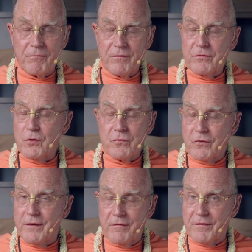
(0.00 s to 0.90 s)
This goes
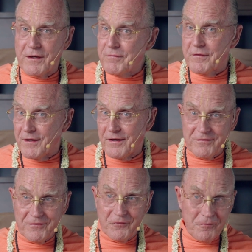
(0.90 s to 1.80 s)
on every evening,
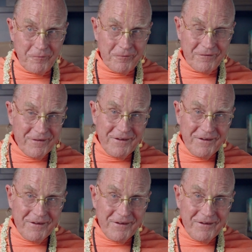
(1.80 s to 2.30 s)
actually, remember.